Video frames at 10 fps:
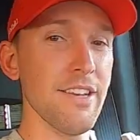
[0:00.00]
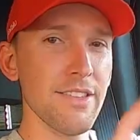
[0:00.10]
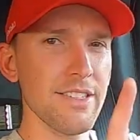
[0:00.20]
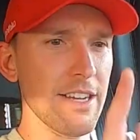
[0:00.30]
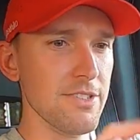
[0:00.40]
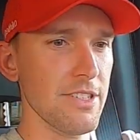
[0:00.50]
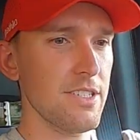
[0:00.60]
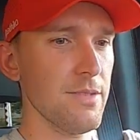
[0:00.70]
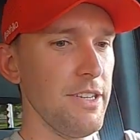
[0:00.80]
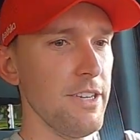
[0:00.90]
The sound
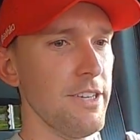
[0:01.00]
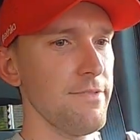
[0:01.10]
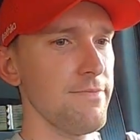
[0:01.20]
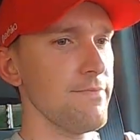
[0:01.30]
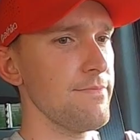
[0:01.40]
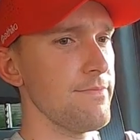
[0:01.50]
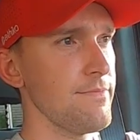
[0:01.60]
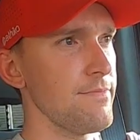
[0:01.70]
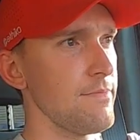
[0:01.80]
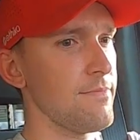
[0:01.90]
system in here,
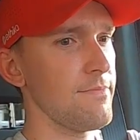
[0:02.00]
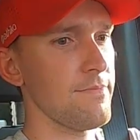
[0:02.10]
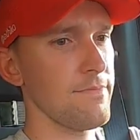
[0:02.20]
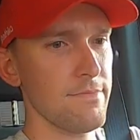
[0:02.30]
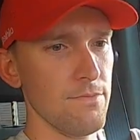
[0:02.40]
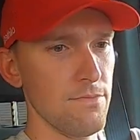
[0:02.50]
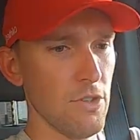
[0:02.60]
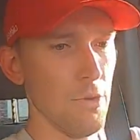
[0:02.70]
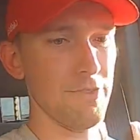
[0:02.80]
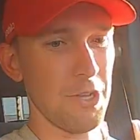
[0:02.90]

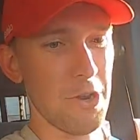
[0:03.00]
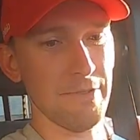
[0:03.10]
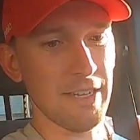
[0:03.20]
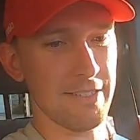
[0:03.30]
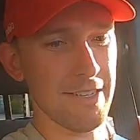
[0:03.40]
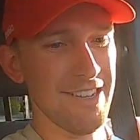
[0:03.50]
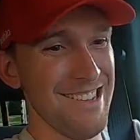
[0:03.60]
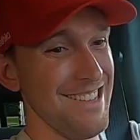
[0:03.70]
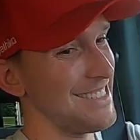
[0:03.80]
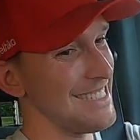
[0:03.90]
oh, sorry, that's the,
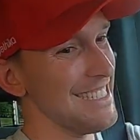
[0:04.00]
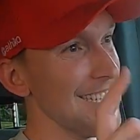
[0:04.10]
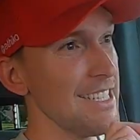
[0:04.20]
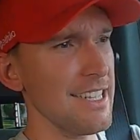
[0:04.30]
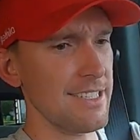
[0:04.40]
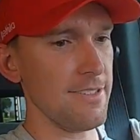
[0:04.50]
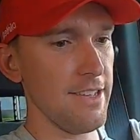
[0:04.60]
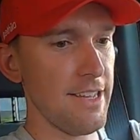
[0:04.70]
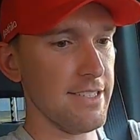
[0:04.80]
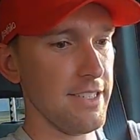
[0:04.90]
that's
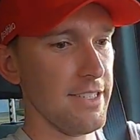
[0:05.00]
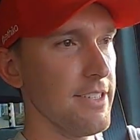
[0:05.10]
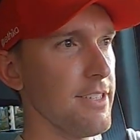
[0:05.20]
the AC.